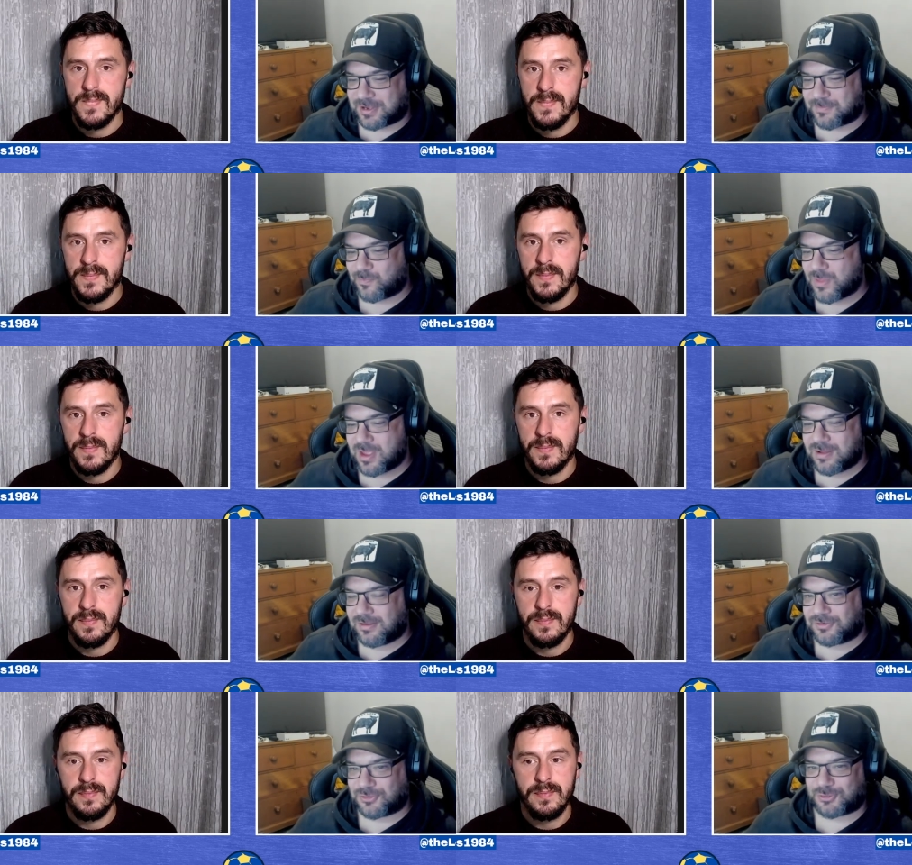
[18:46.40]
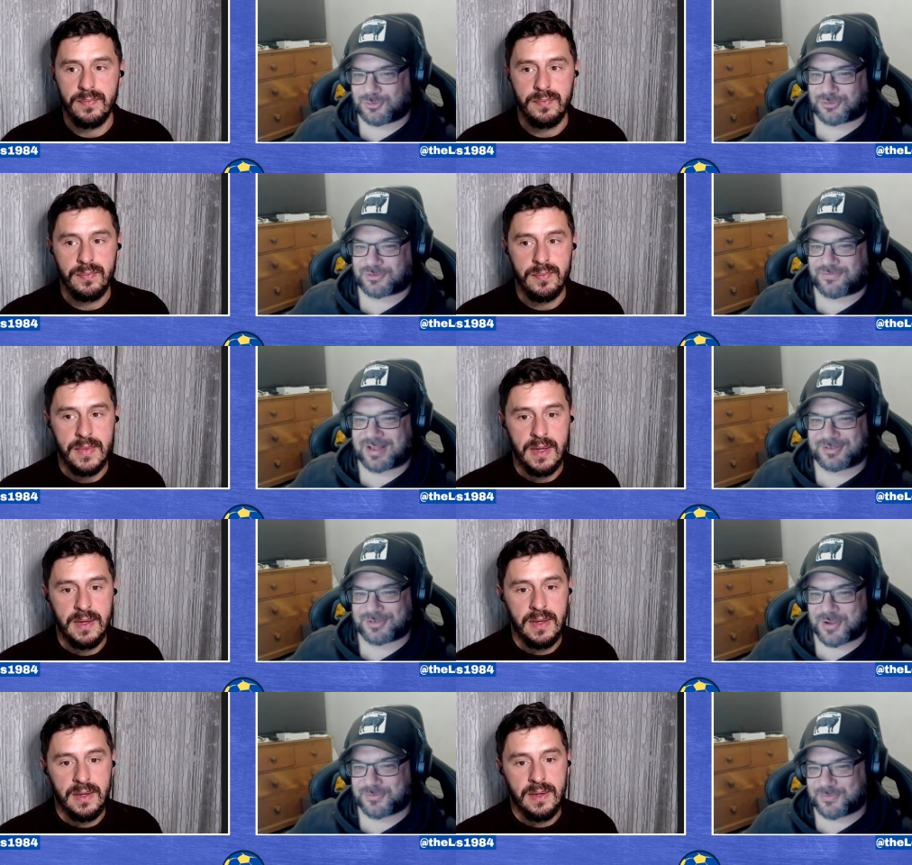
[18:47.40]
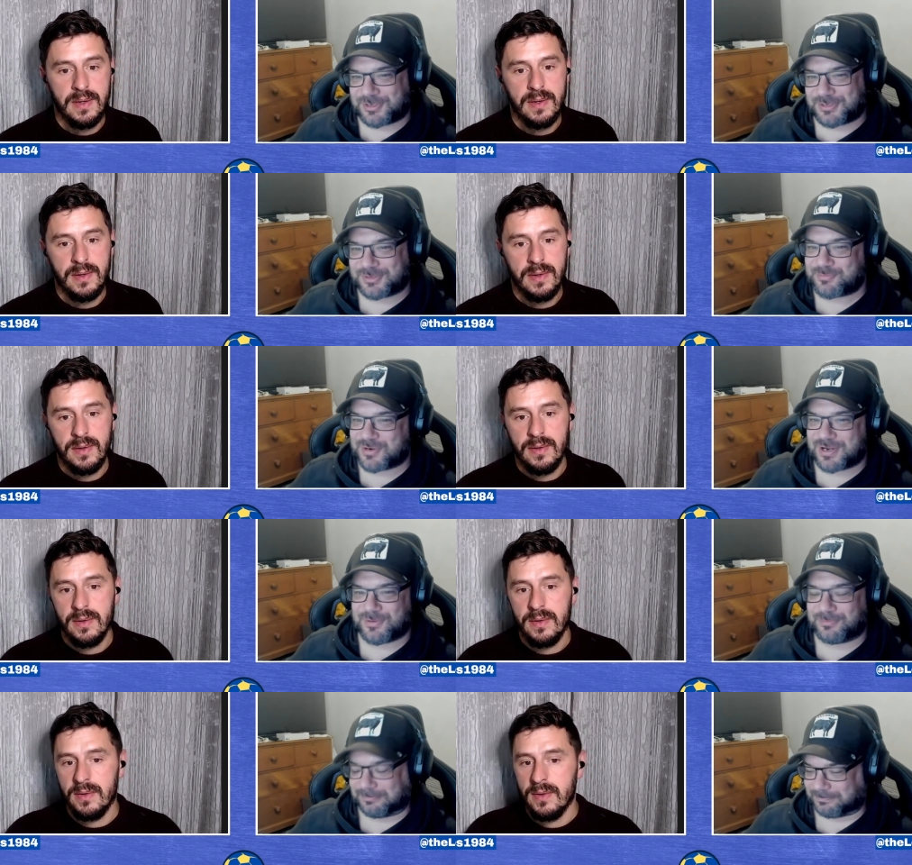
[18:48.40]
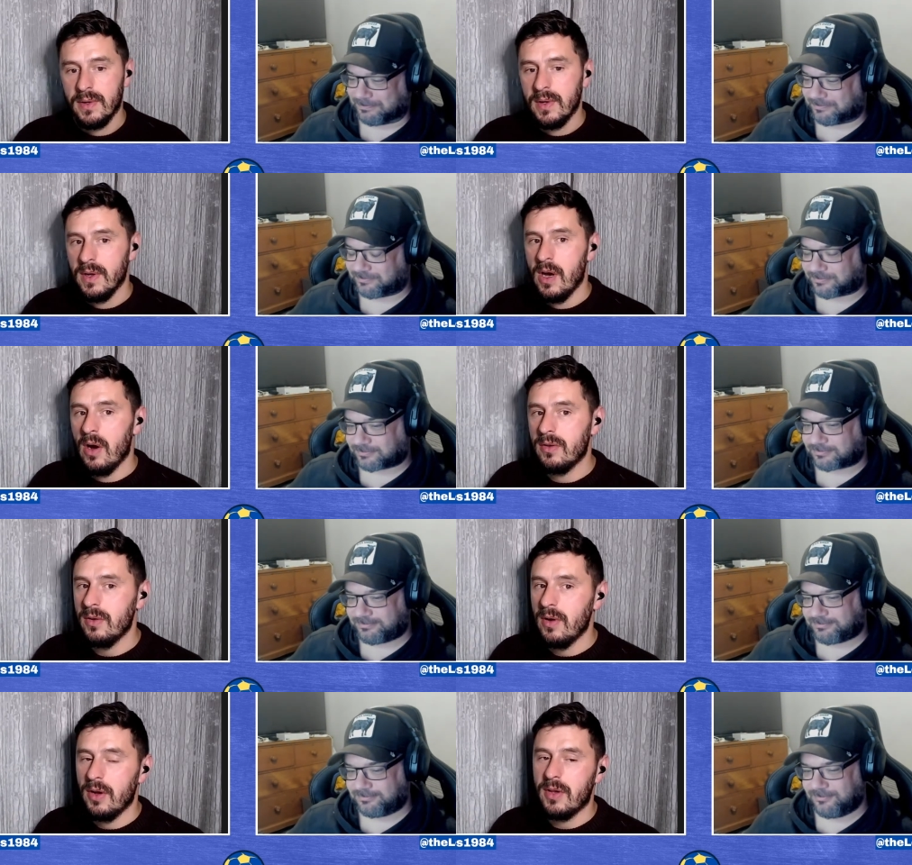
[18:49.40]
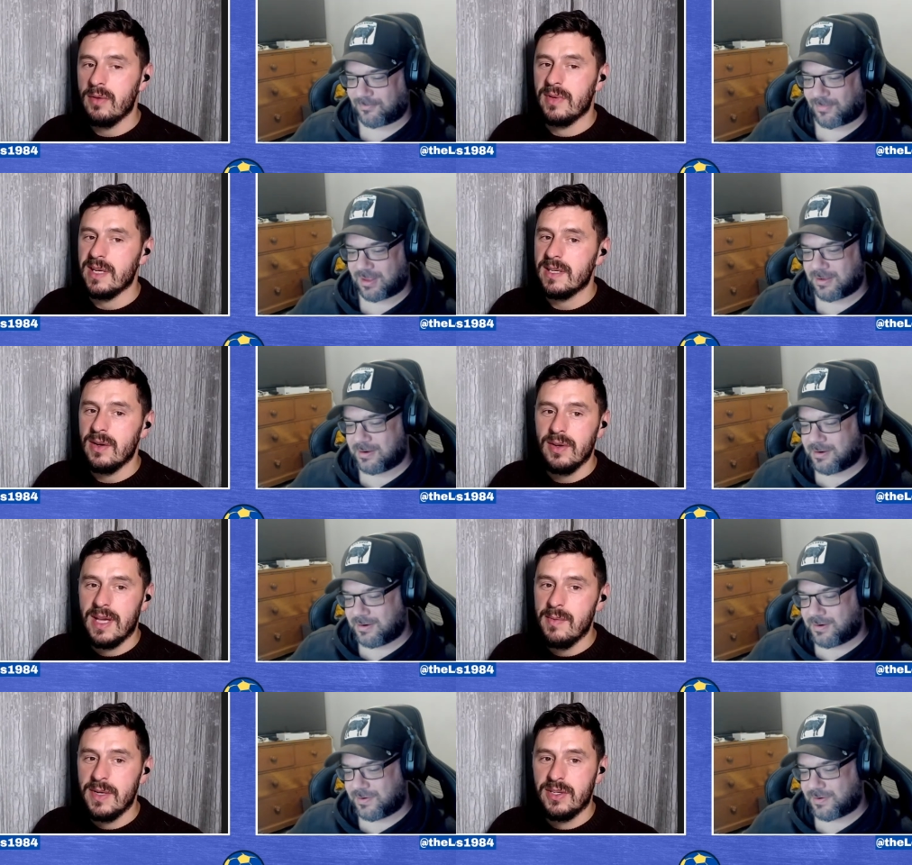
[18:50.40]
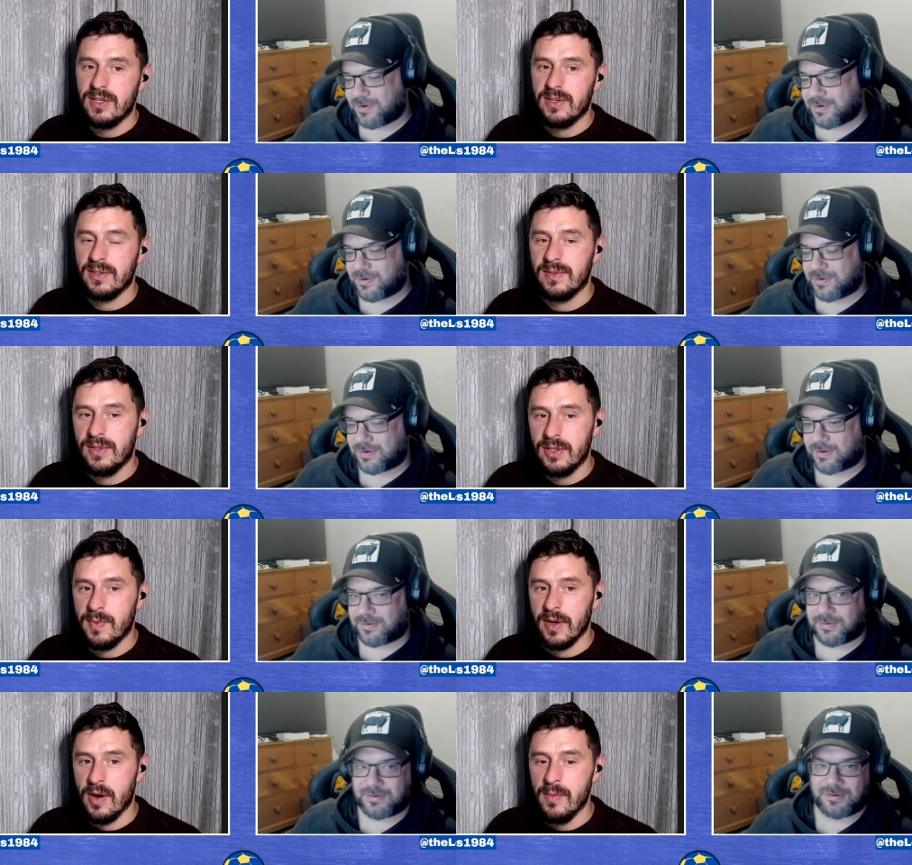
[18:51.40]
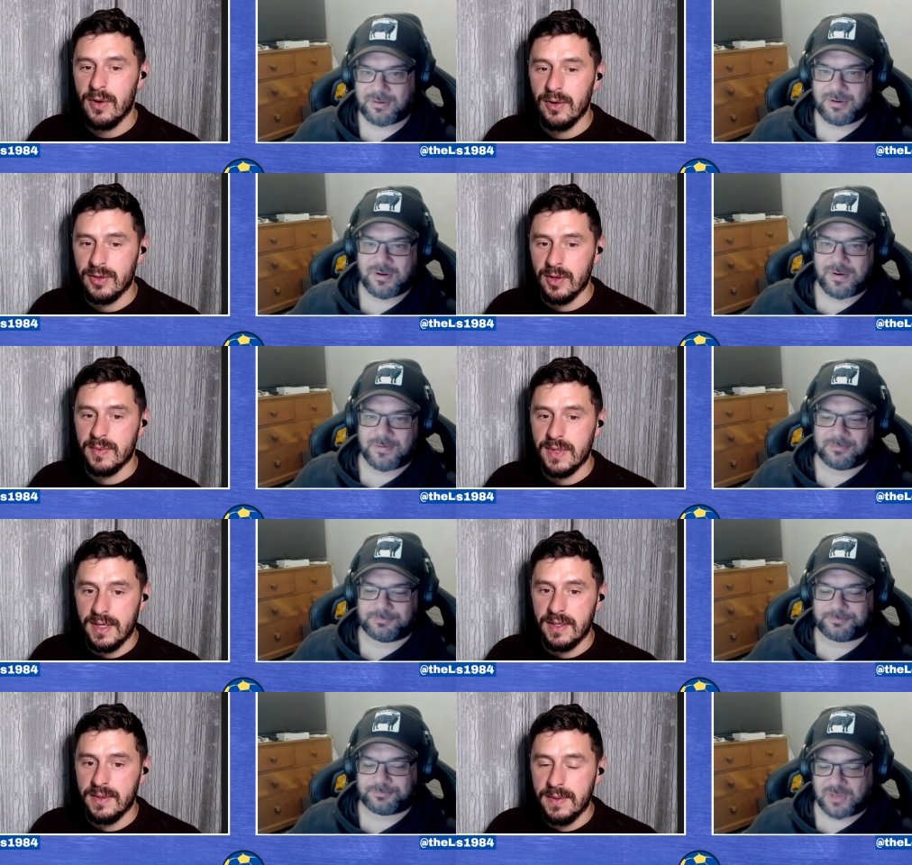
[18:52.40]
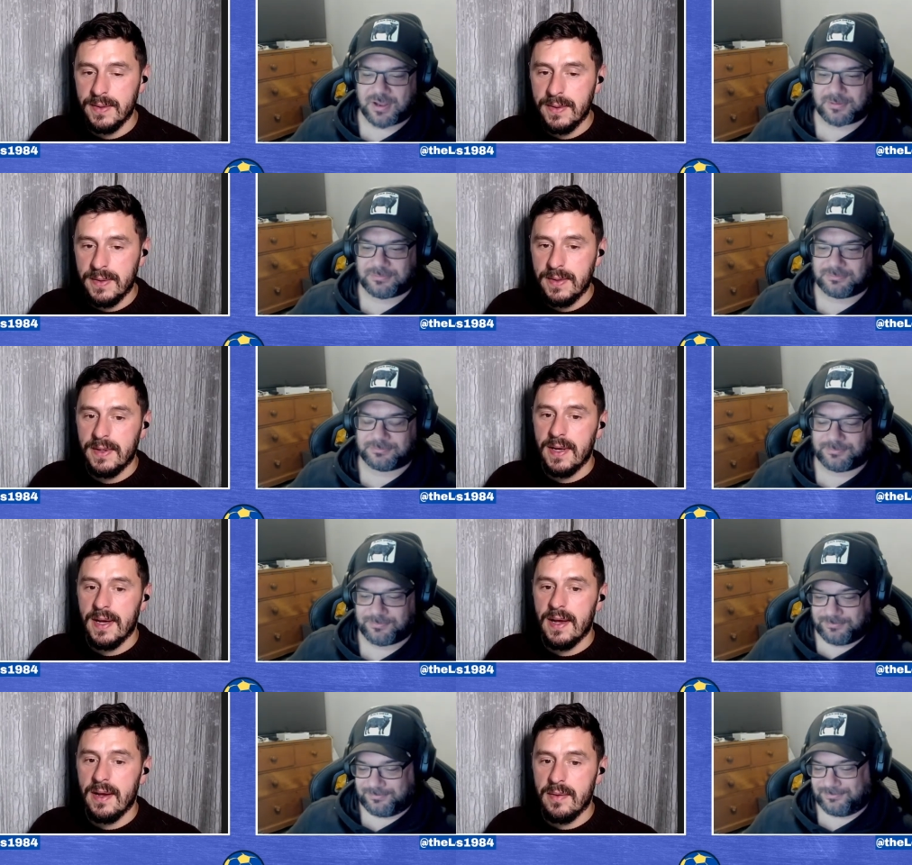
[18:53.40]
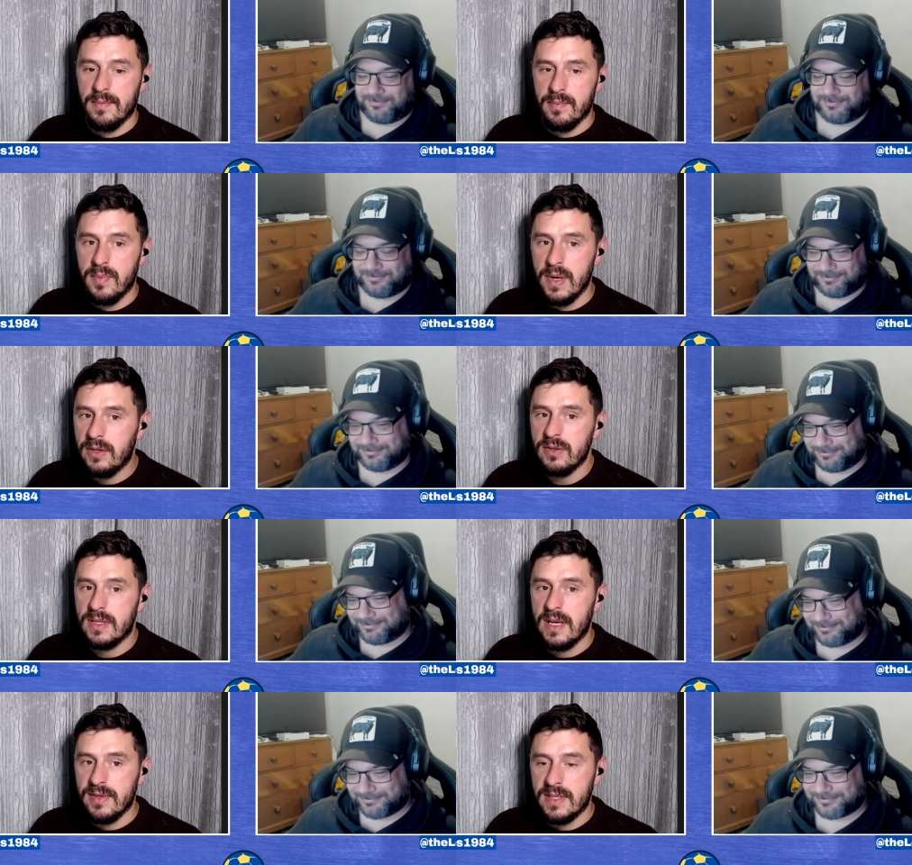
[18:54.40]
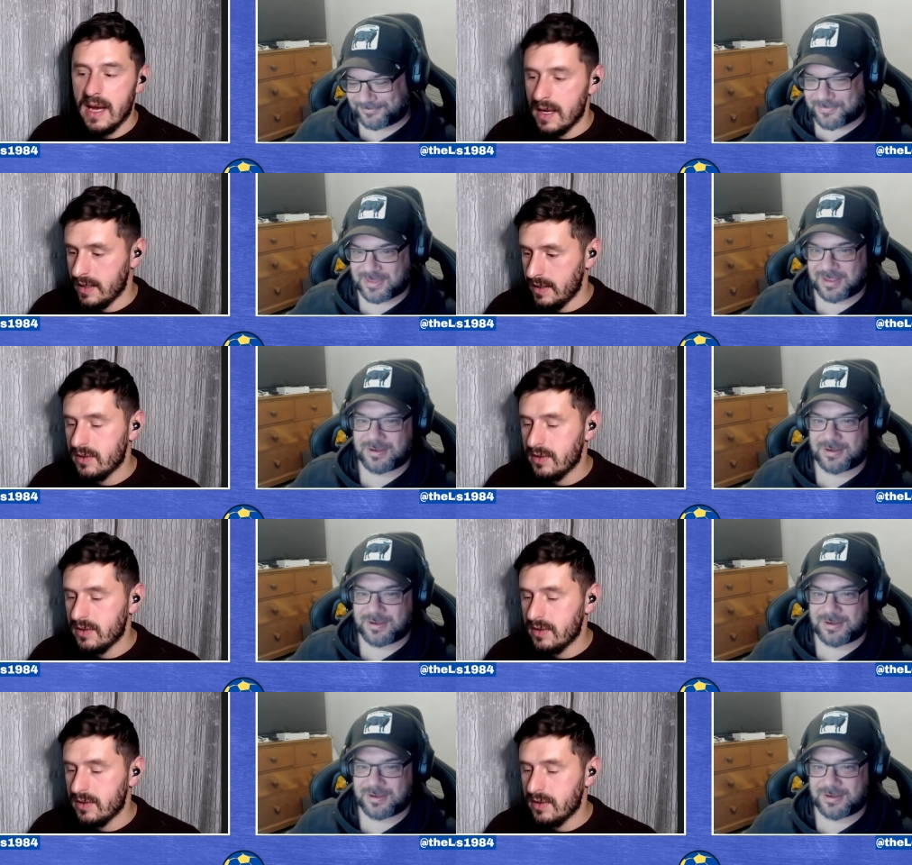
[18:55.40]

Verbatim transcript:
Speaker 1: him. Just, just the fans don't, which is brilliant.
Speaker 2: I do. I don't dislike him. He's just just a bit comical at times, isn't he? Yeah. Um, but he does give his ass. He